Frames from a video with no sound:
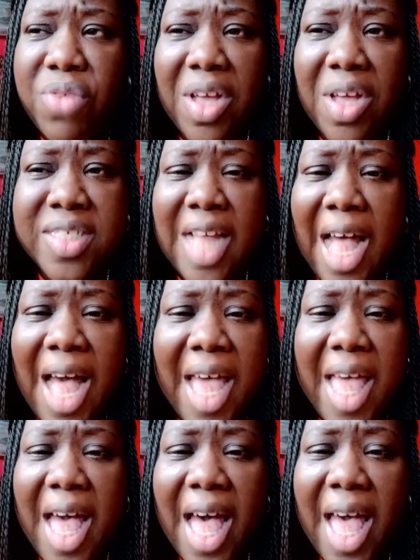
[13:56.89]
sky
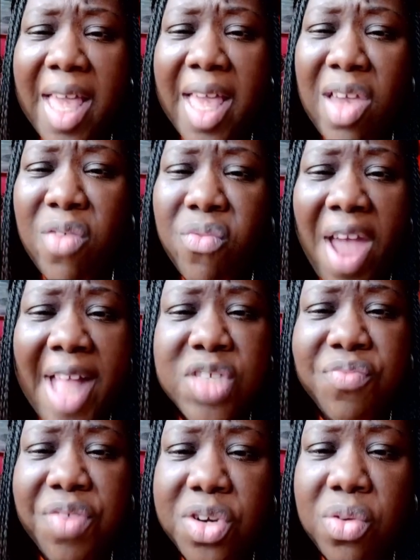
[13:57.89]
high, rats
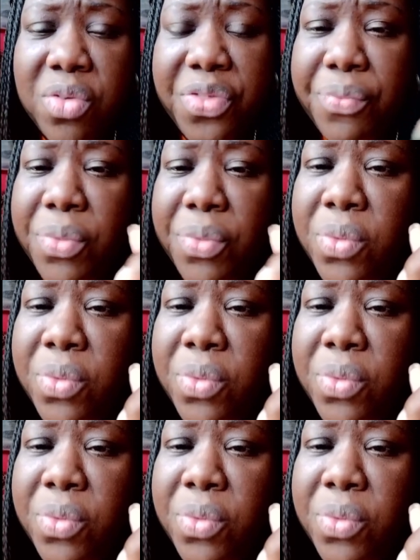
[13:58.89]
running all through